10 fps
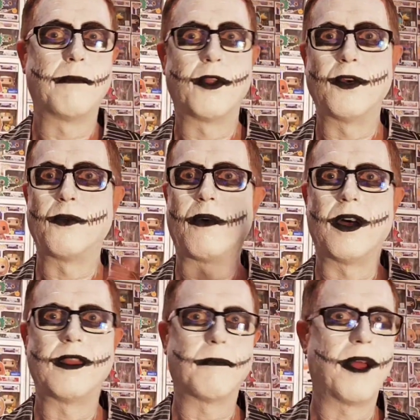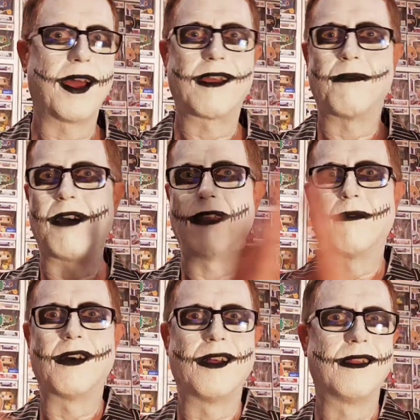balloon one, the black and white
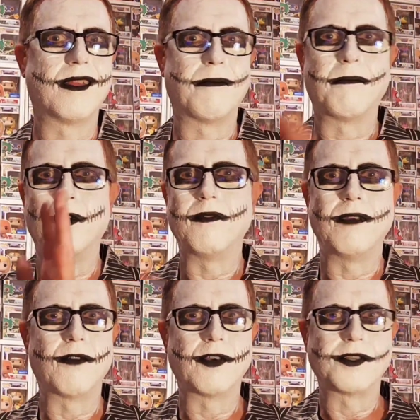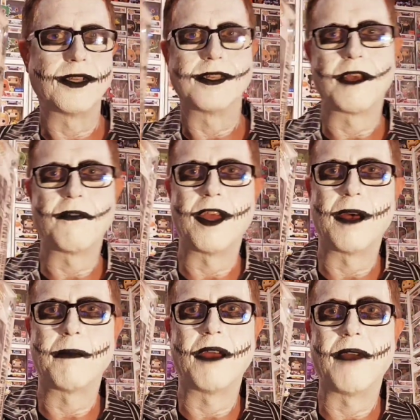one, the movie versions of
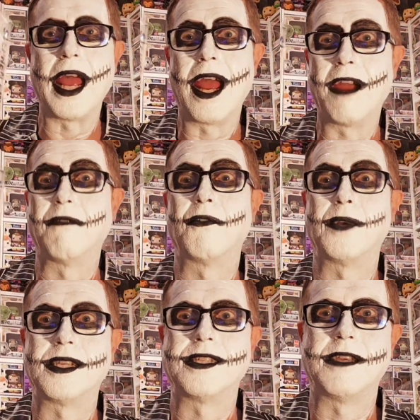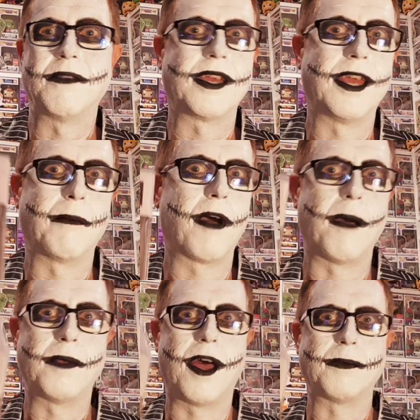him. I have every Stephen King
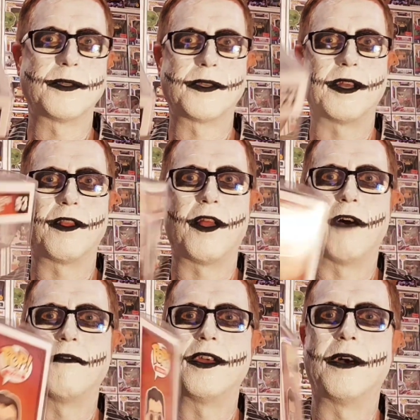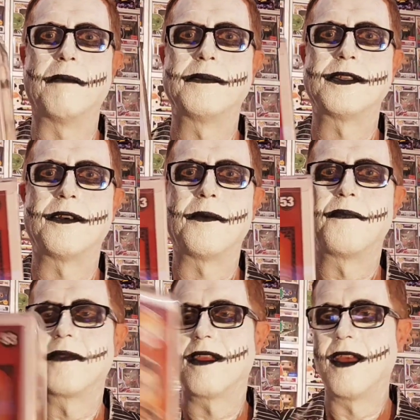pop. I absolutely love him. So
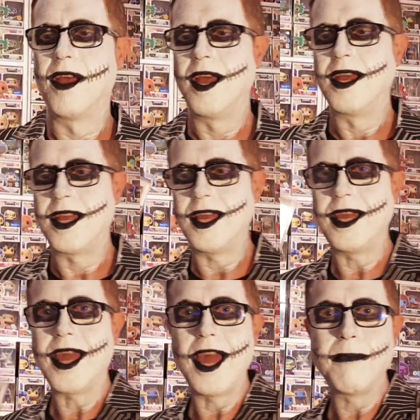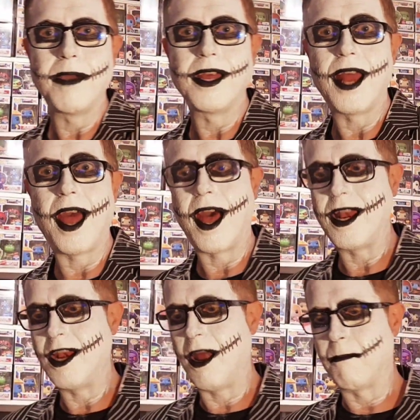he came in at
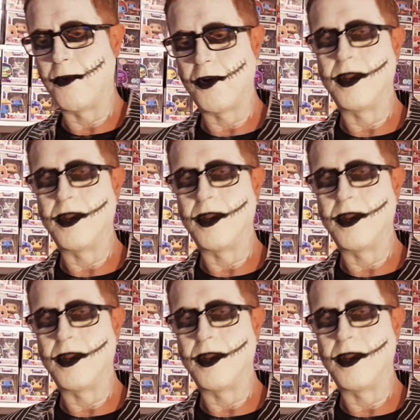number